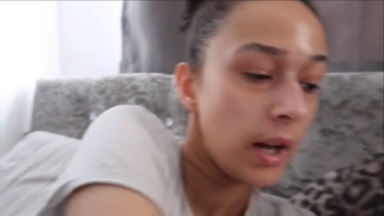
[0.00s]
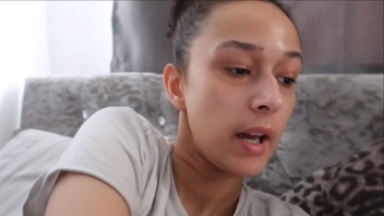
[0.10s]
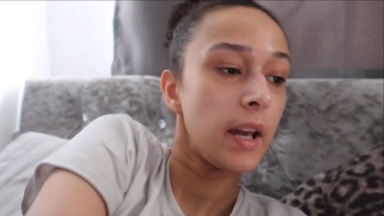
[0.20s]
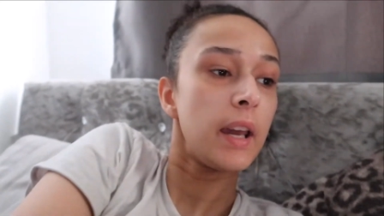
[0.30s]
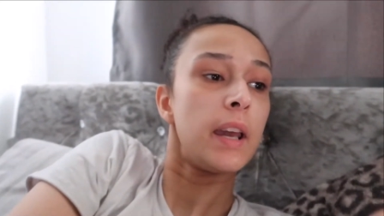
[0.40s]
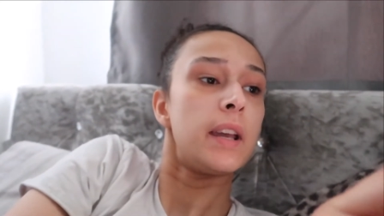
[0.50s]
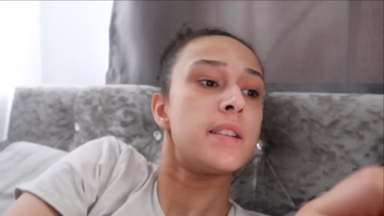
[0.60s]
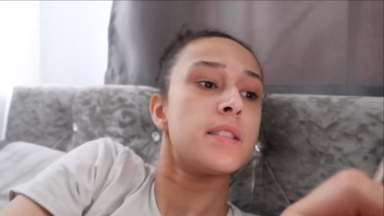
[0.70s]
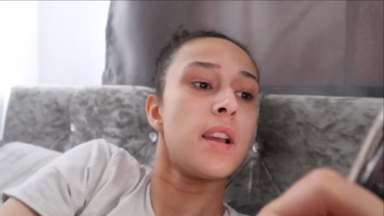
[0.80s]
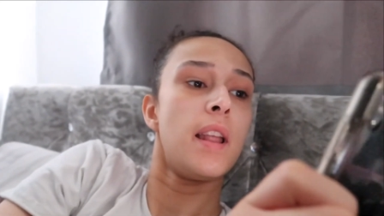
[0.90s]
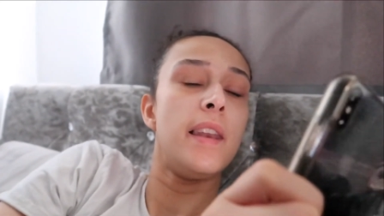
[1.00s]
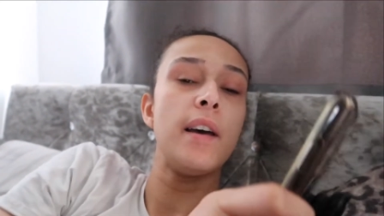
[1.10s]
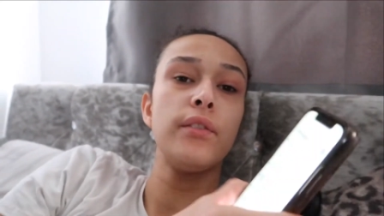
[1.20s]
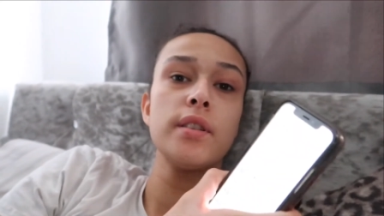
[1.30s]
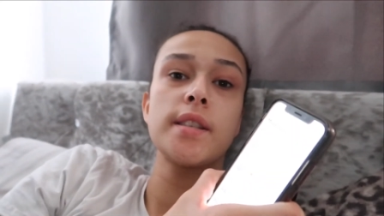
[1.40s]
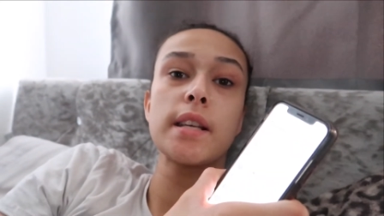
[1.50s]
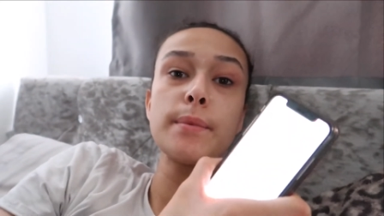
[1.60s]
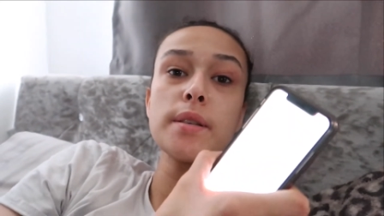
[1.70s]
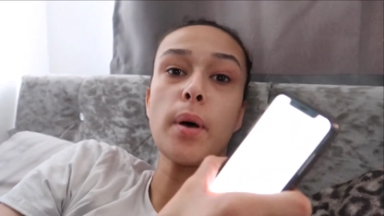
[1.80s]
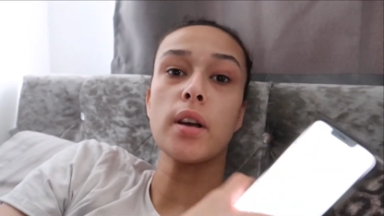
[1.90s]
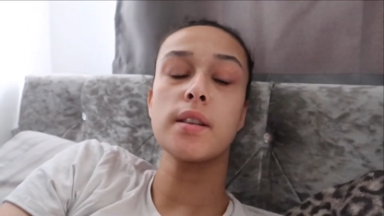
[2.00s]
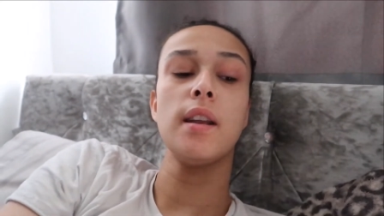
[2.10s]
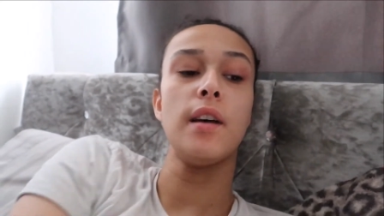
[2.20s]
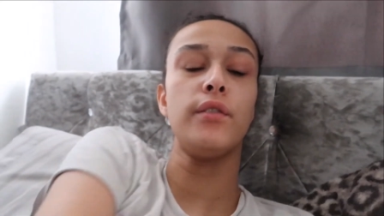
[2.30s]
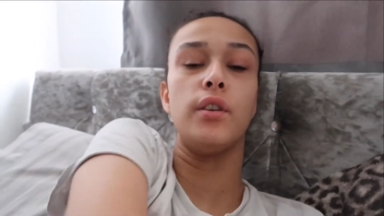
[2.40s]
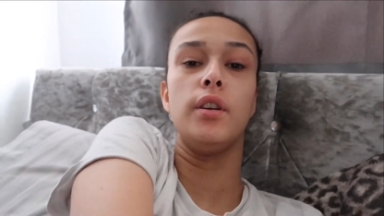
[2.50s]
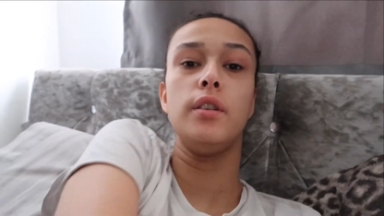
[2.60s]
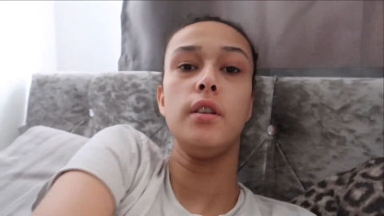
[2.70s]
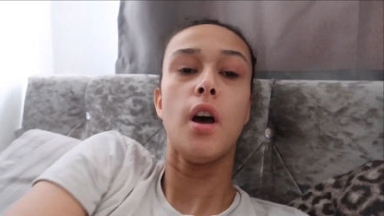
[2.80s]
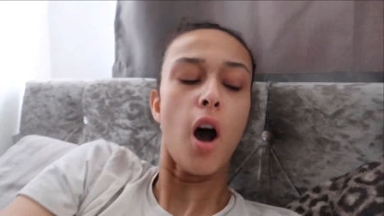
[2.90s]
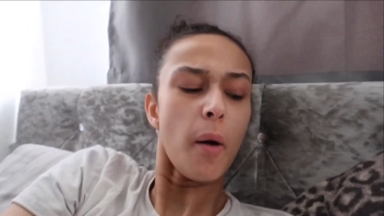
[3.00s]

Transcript: it is 11 six minutes past 11